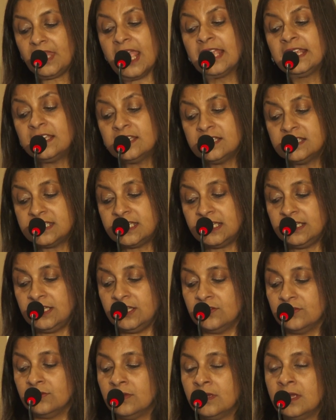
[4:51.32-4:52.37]
and
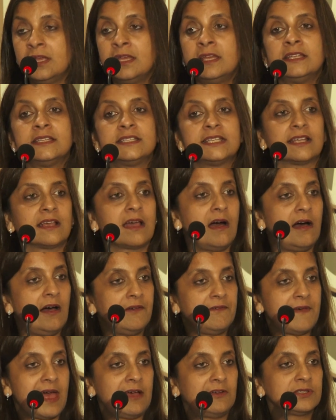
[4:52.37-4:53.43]
continue to
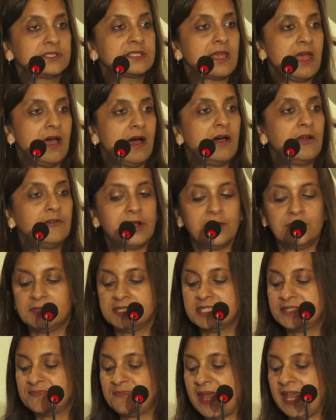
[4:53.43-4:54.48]
carve out our own
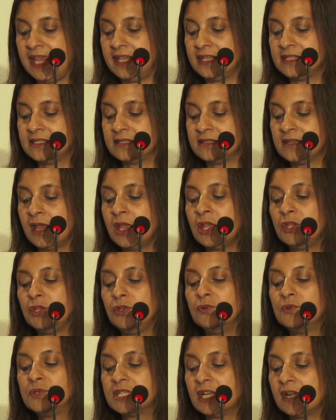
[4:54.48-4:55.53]
space,
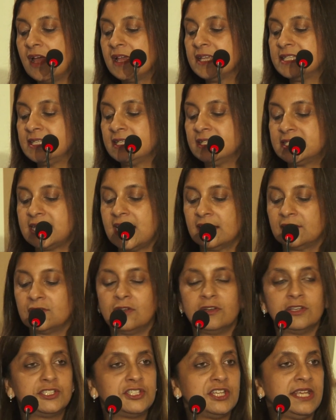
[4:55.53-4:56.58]
utilizing
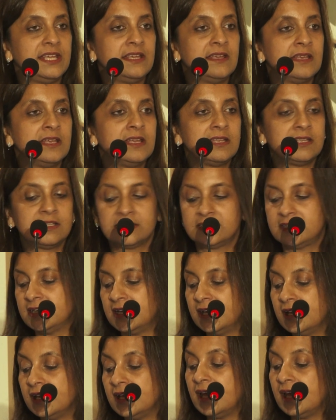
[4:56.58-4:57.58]
technology to